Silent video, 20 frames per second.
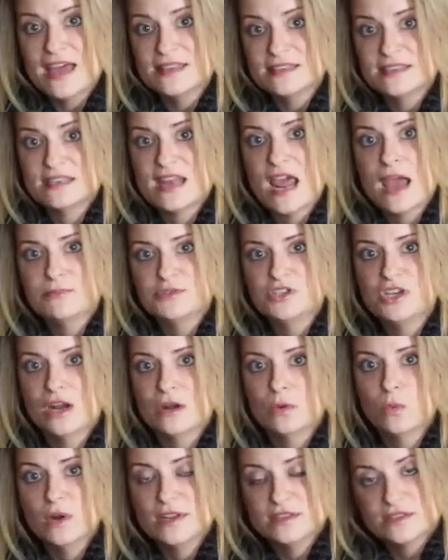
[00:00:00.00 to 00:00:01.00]
that
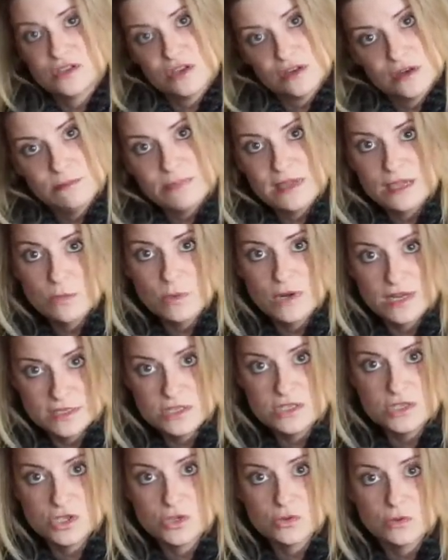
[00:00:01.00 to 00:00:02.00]
snapshot of what it's going to be when
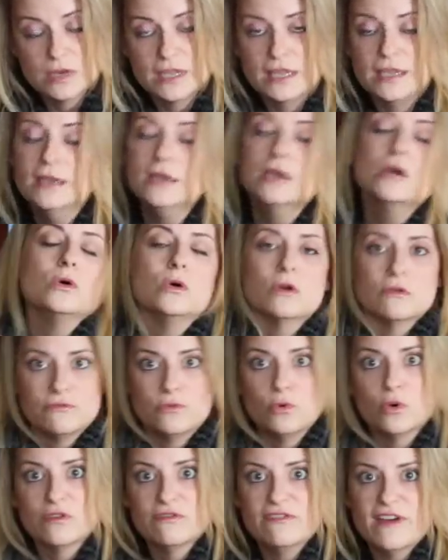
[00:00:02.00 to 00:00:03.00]
it's 3 or
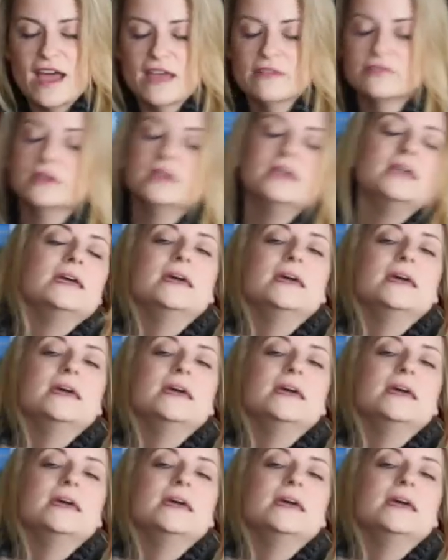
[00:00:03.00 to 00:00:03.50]
4 or 5.